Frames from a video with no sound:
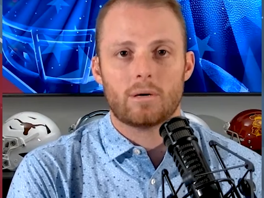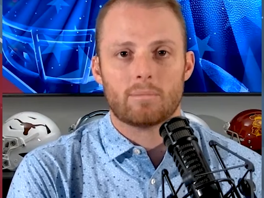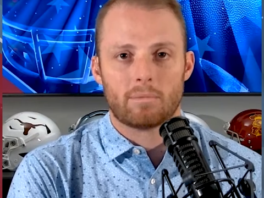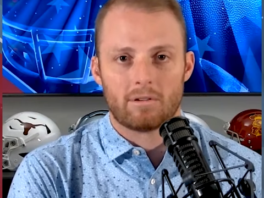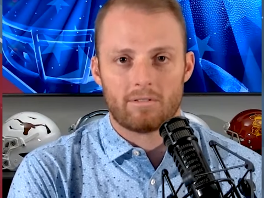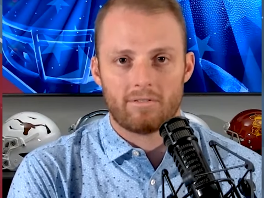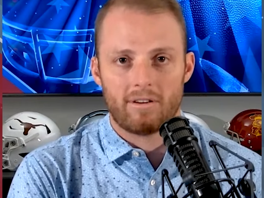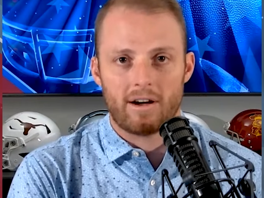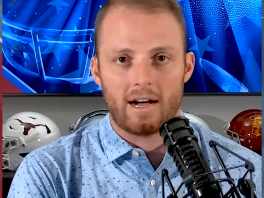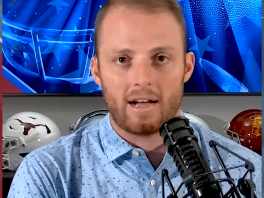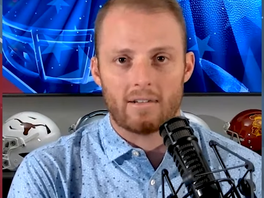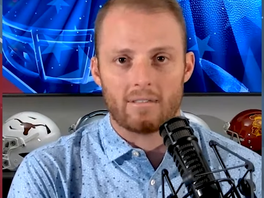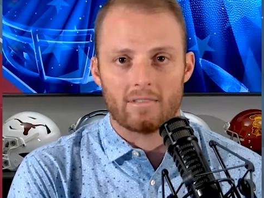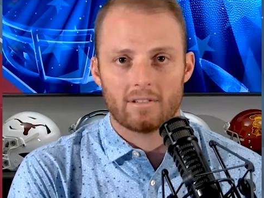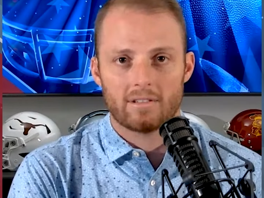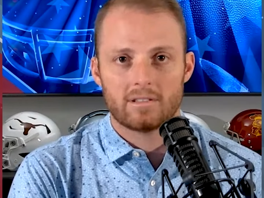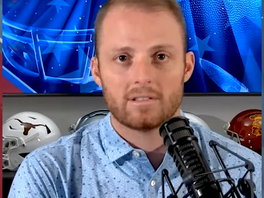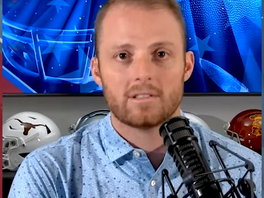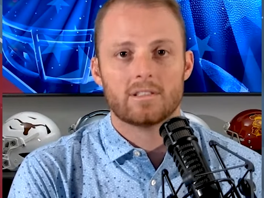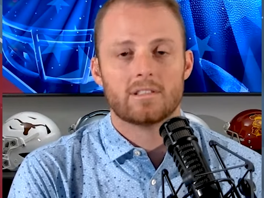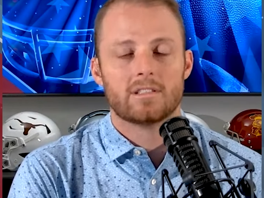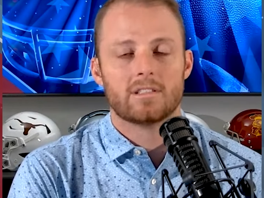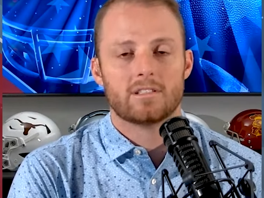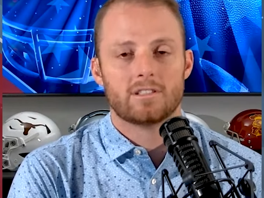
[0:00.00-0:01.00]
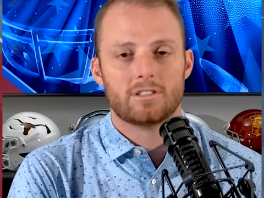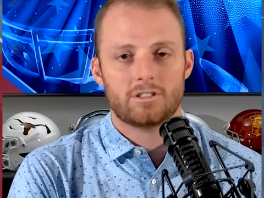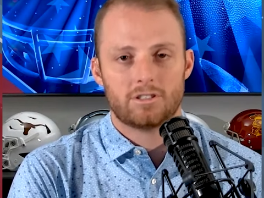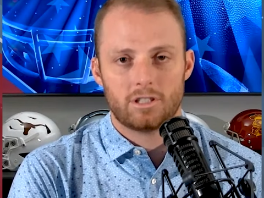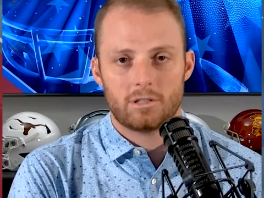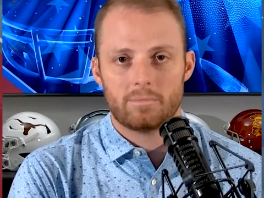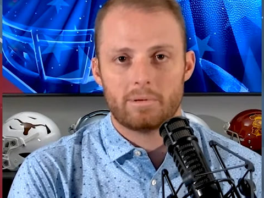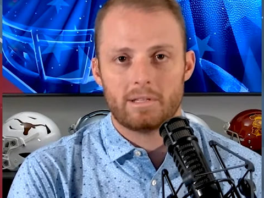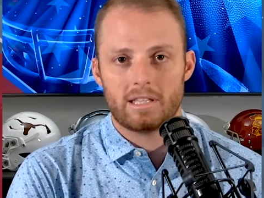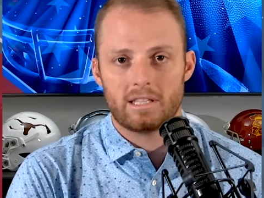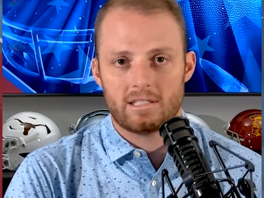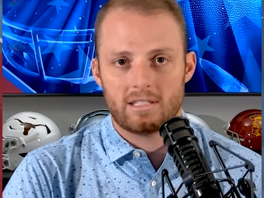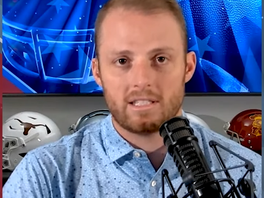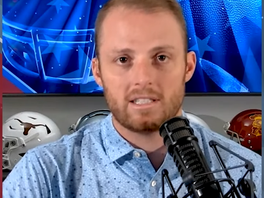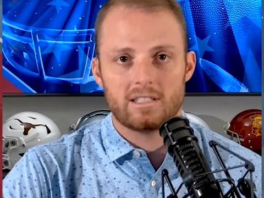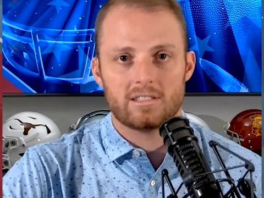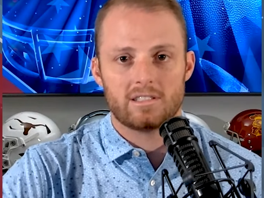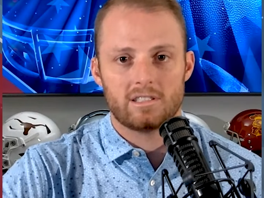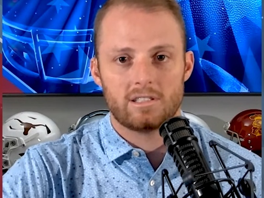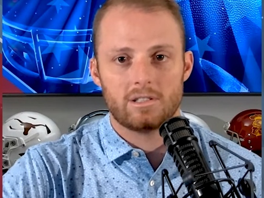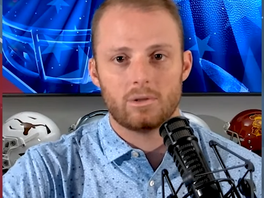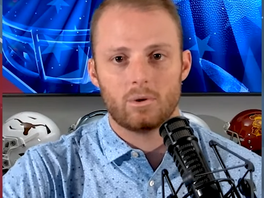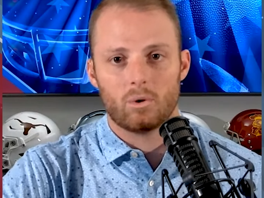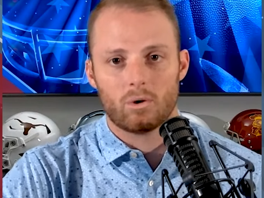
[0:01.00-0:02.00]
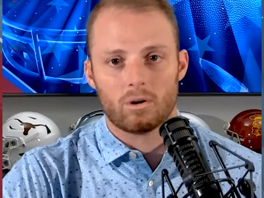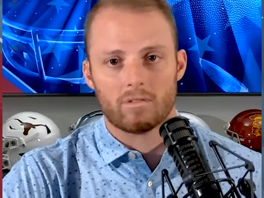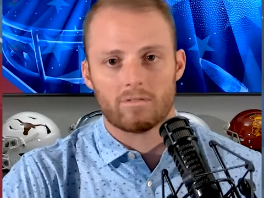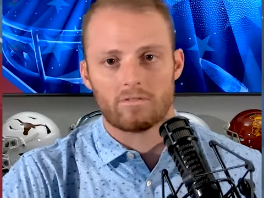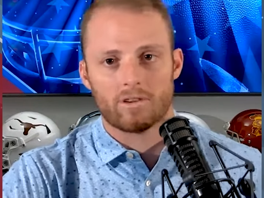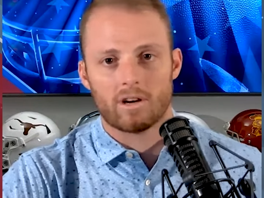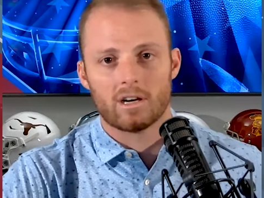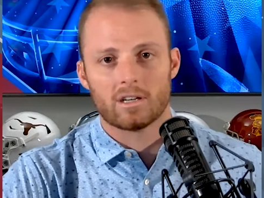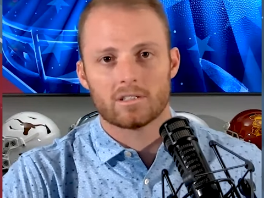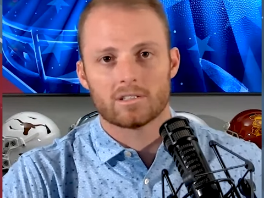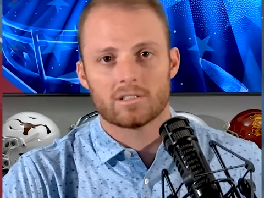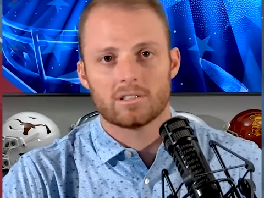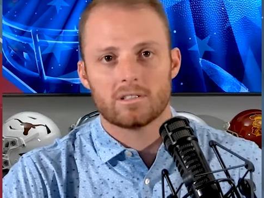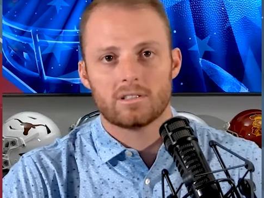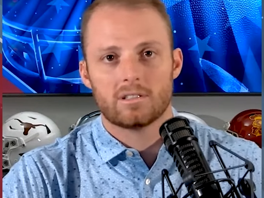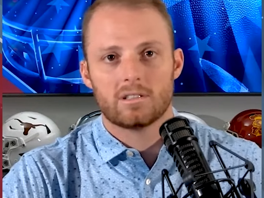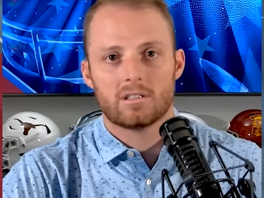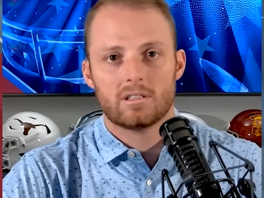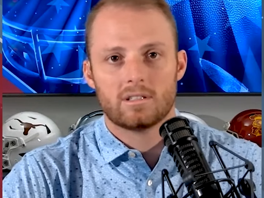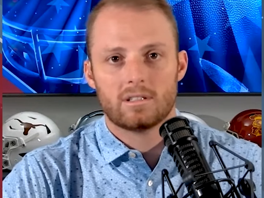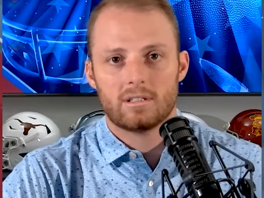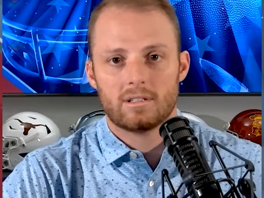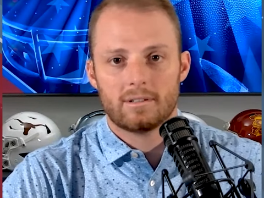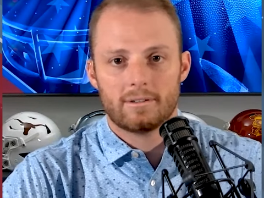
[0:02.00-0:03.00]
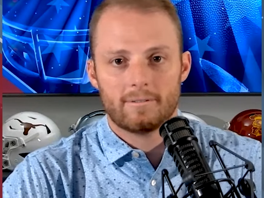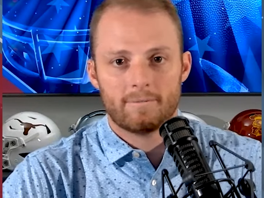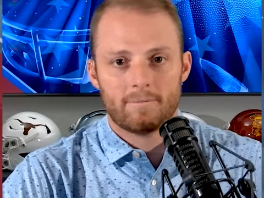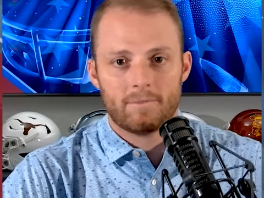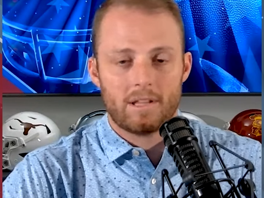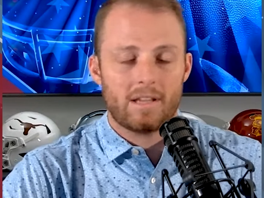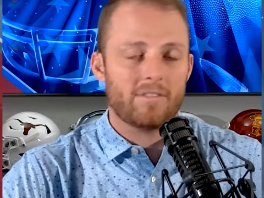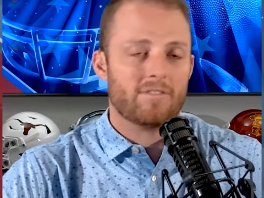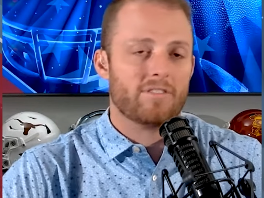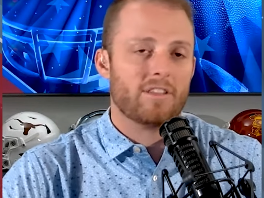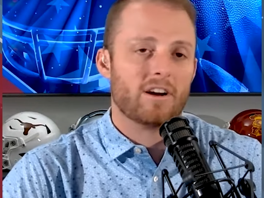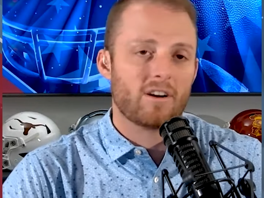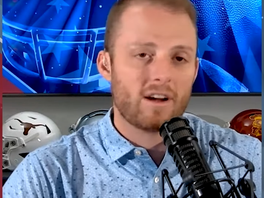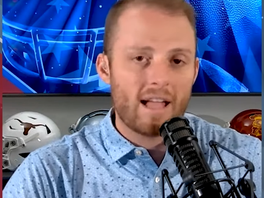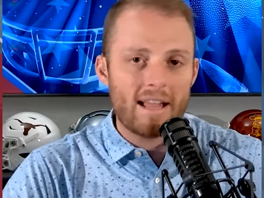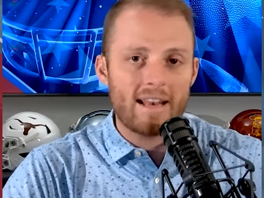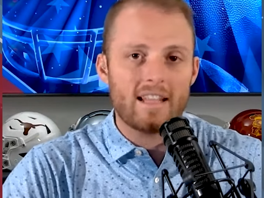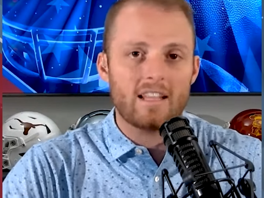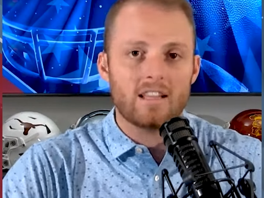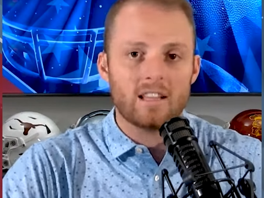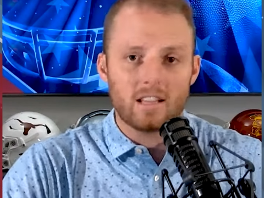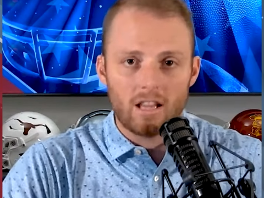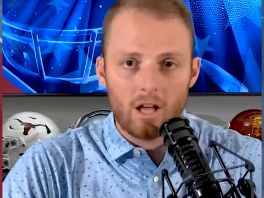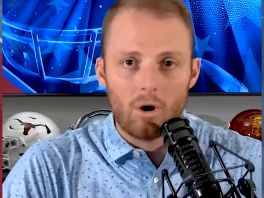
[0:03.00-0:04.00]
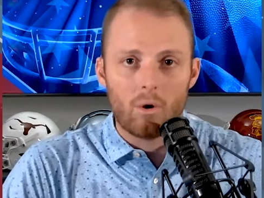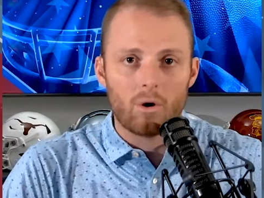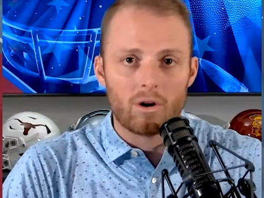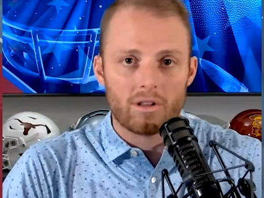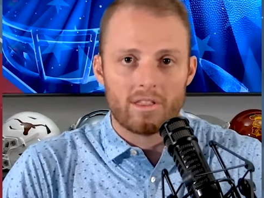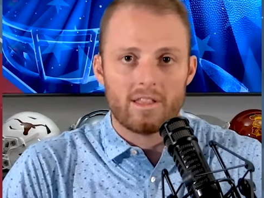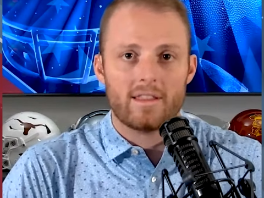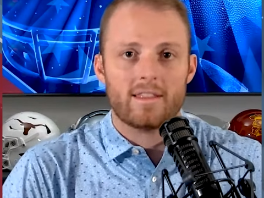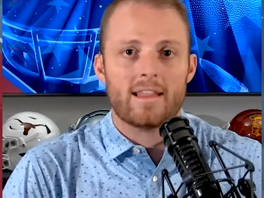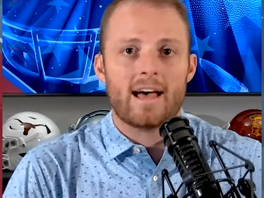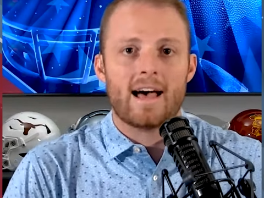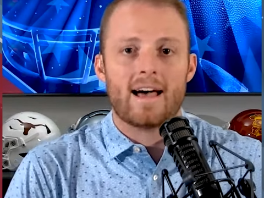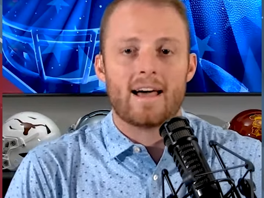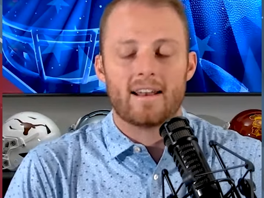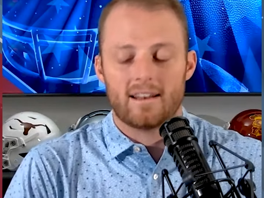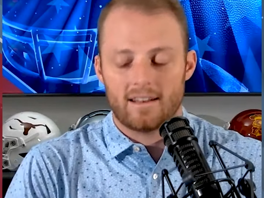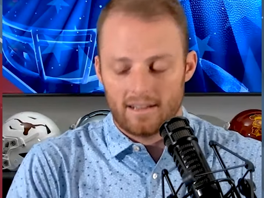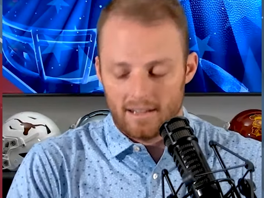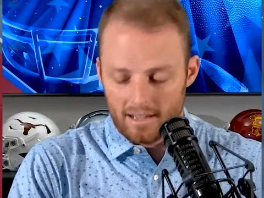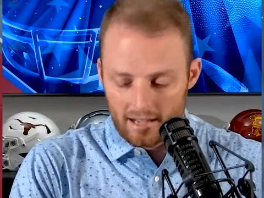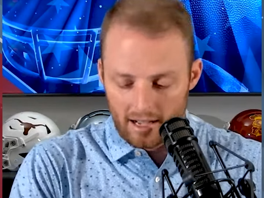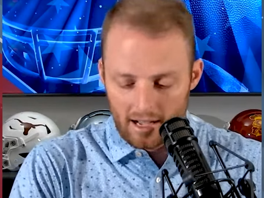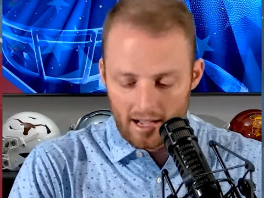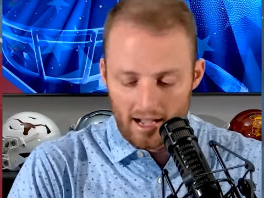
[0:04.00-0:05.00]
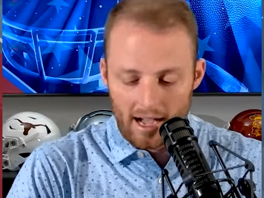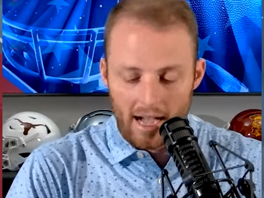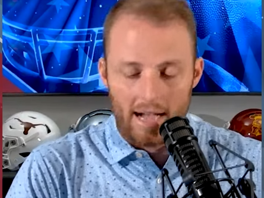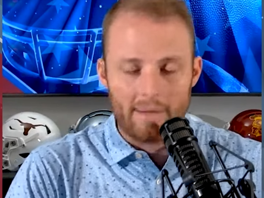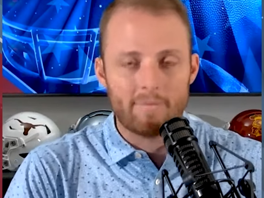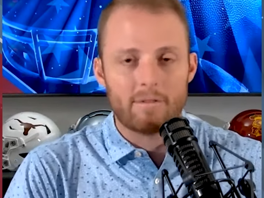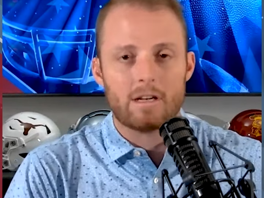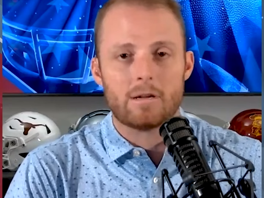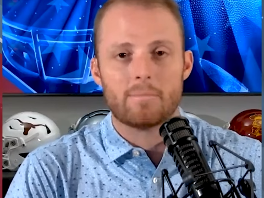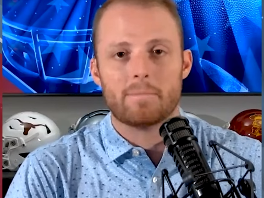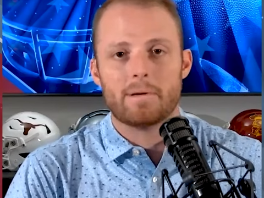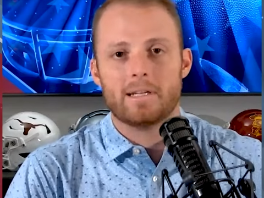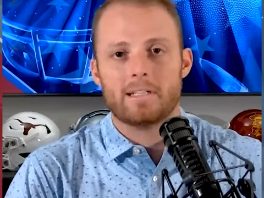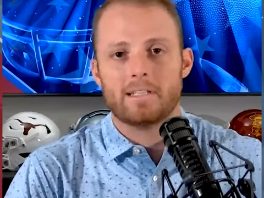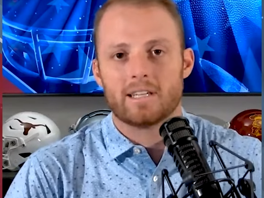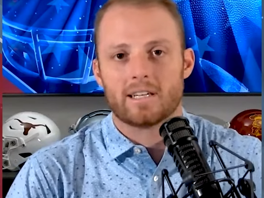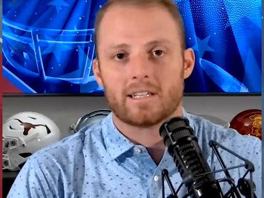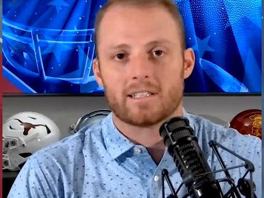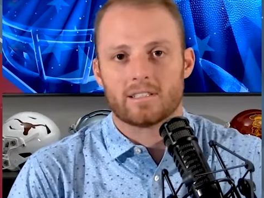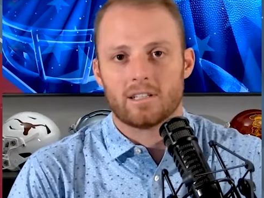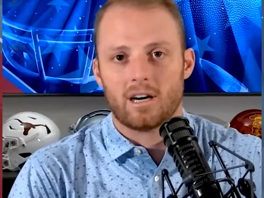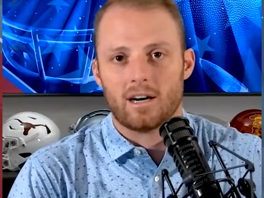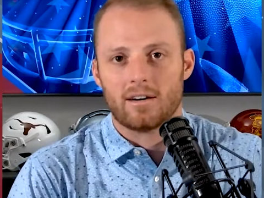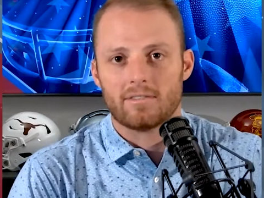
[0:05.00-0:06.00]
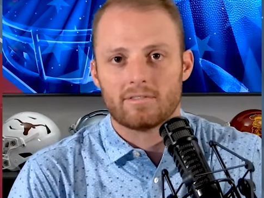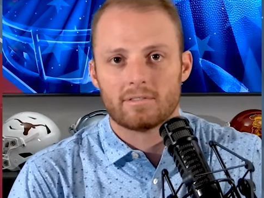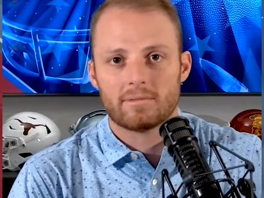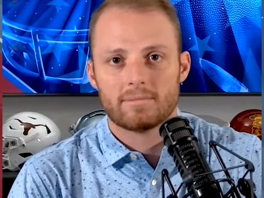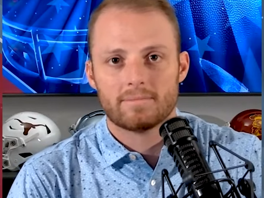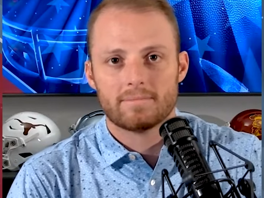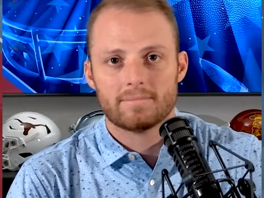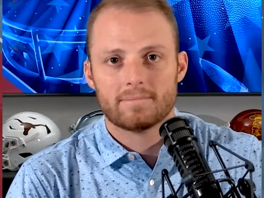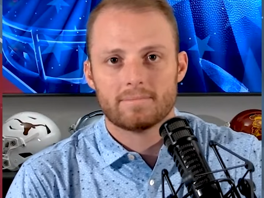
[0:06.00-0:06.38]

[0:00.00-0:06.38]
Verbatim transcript: number 5 should be the TCU Horned Frogs. If they're any lower than that, I'm going to be ticked off.